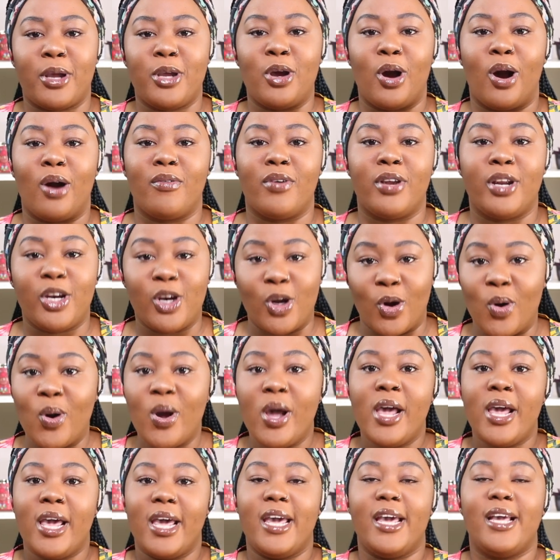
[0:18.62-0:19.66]
you already know
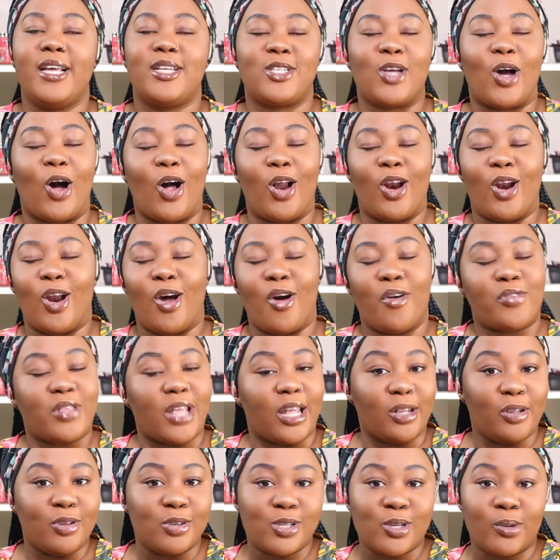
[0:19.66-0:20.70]
it is all love
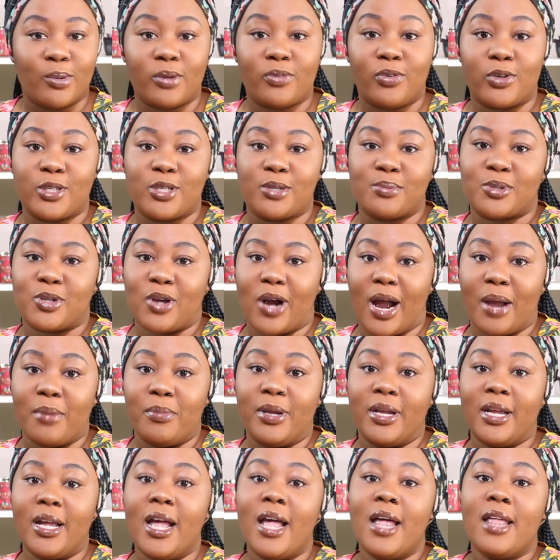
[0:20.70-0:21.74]
thank you so much for
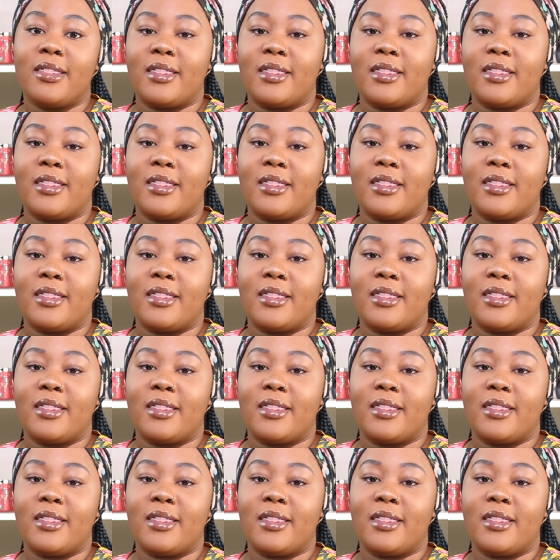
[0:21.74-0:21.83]
subscribing